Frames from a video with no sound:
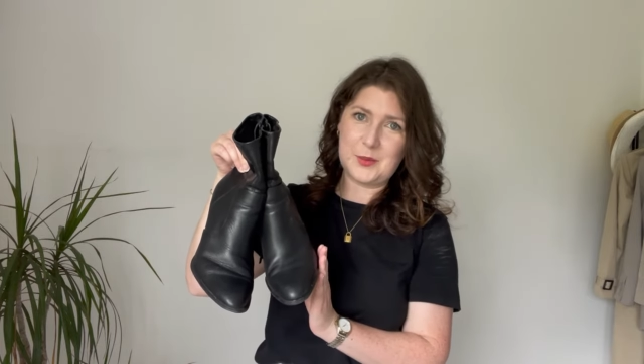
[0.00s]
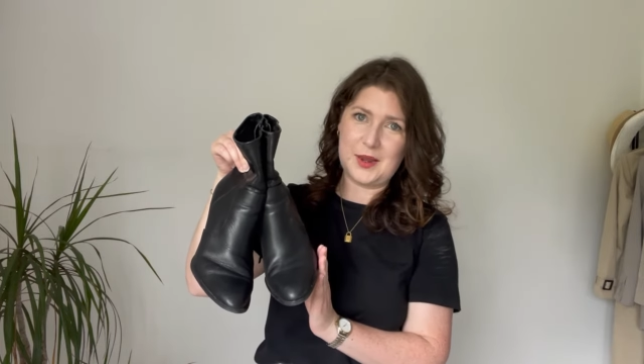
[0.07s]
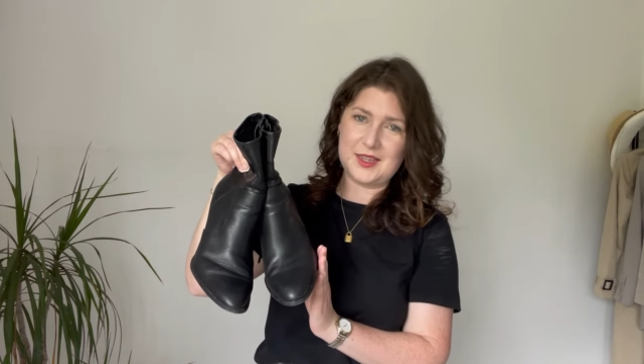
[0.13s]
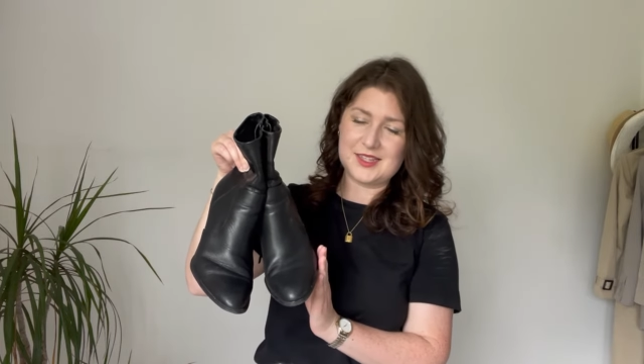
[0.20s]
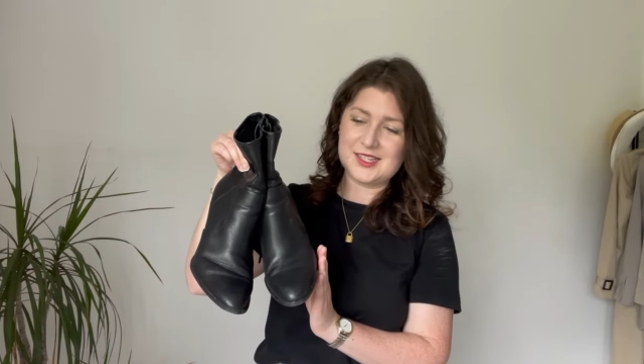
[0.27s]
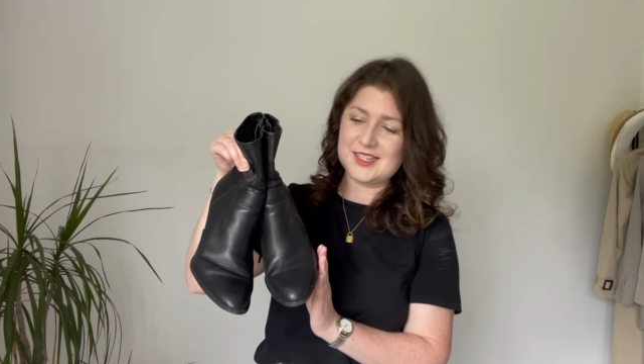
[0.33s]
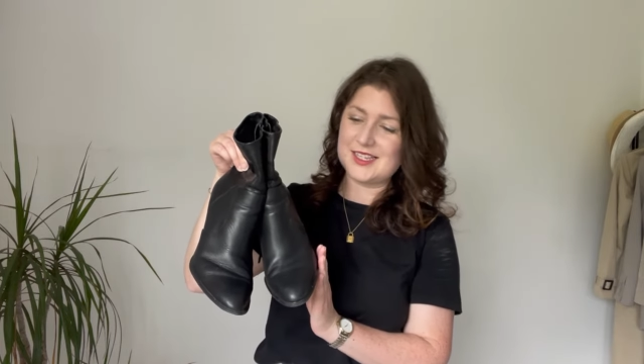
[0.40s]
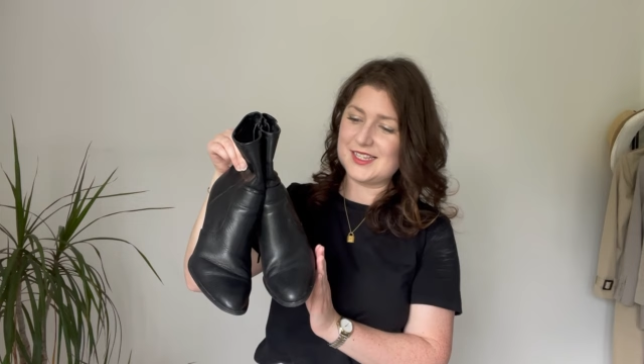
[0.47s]

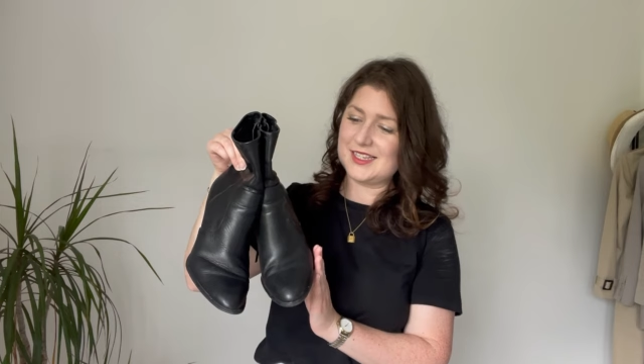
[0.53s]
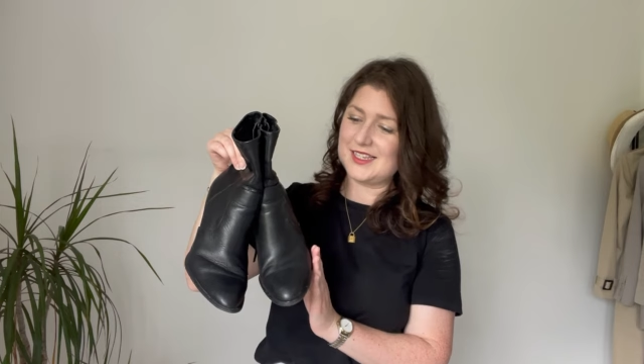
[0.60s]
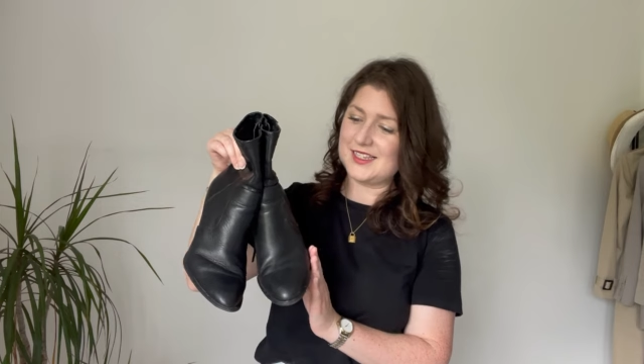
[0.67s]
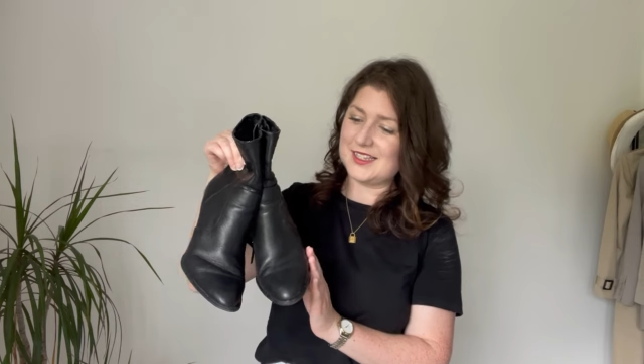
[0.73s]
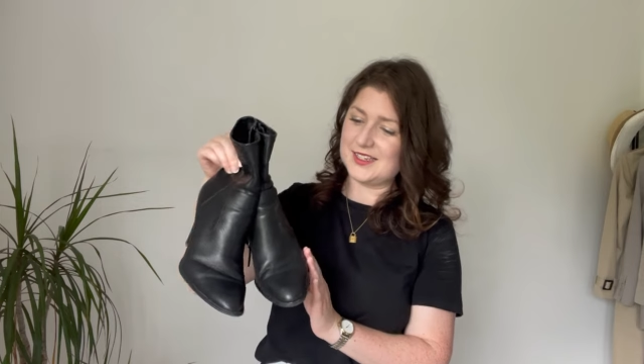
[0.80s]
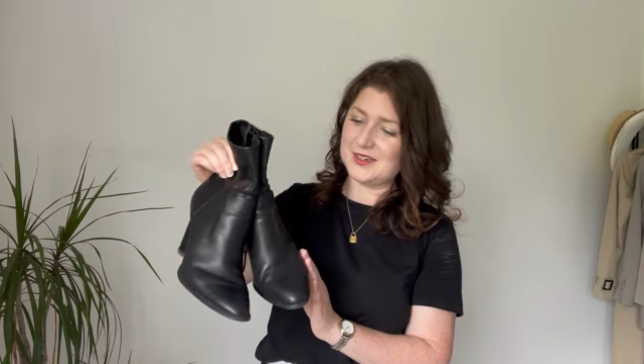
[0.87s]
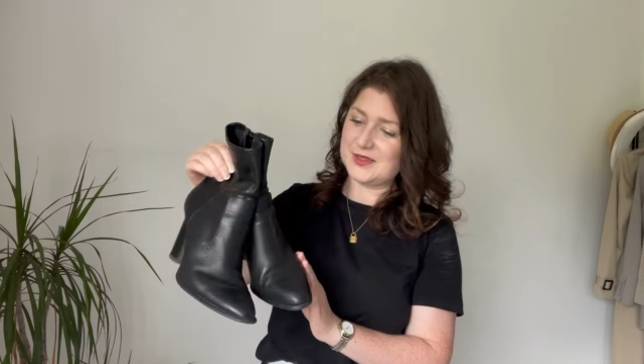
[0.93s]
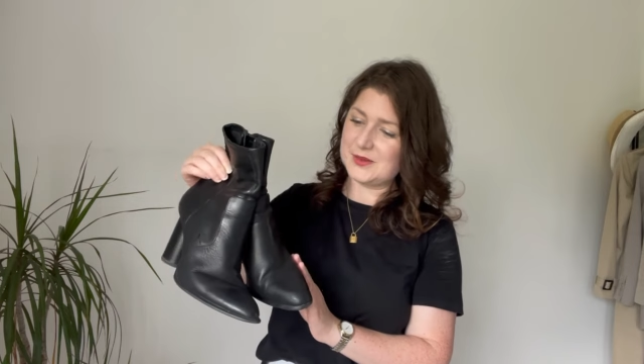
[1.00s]
pants this
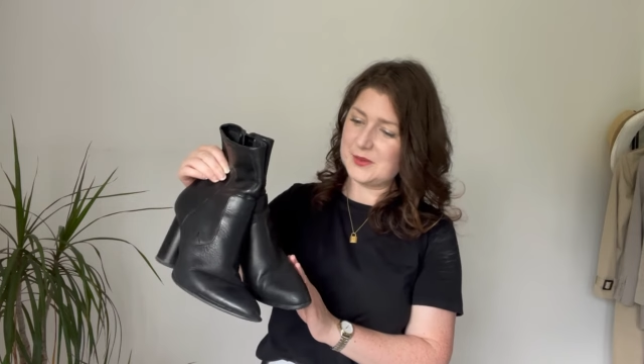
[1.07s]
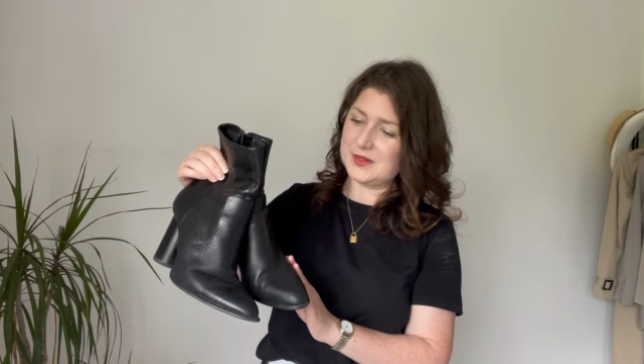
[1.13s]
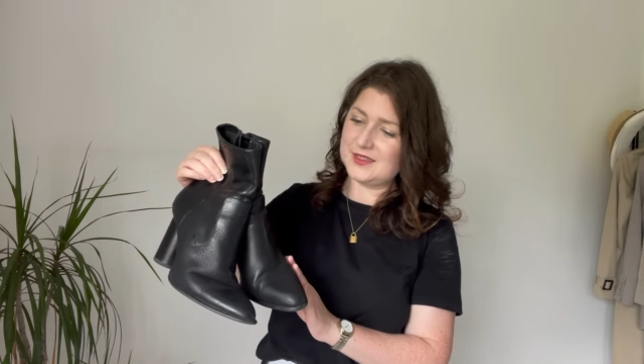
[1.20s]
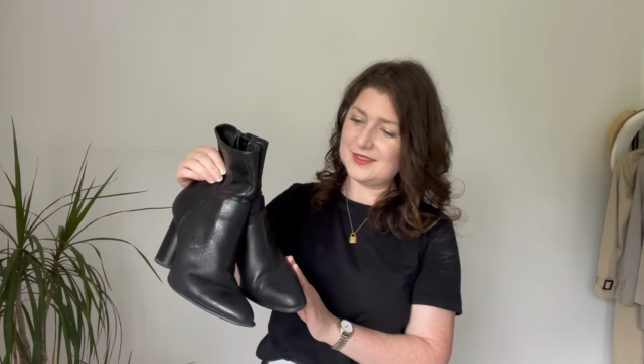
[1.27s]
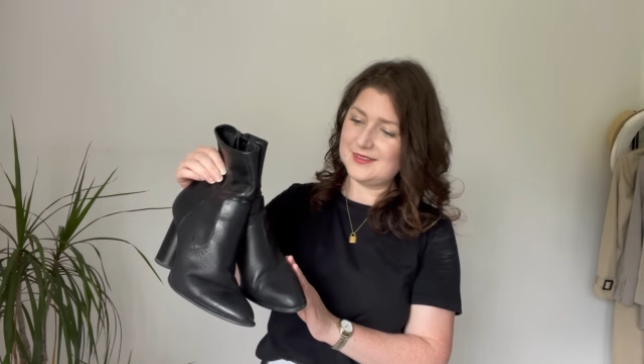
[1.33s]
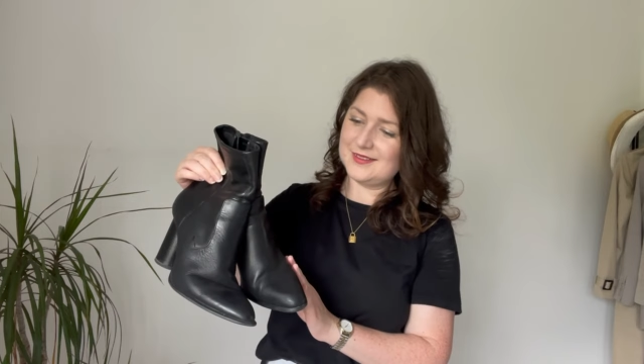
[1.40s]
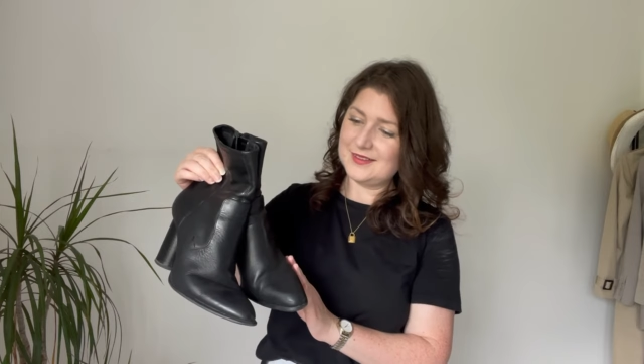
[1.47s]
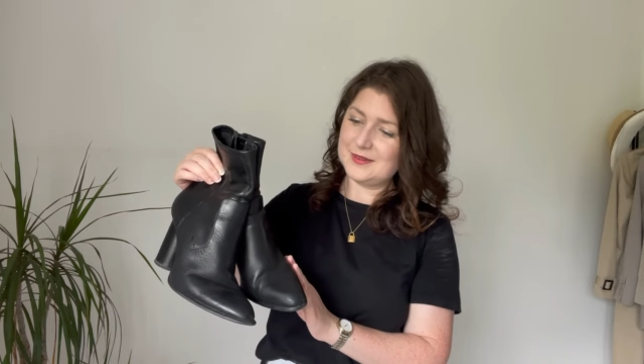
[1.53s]
season as
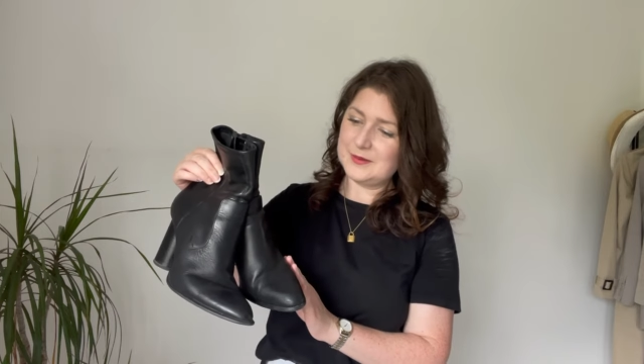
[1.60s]
well.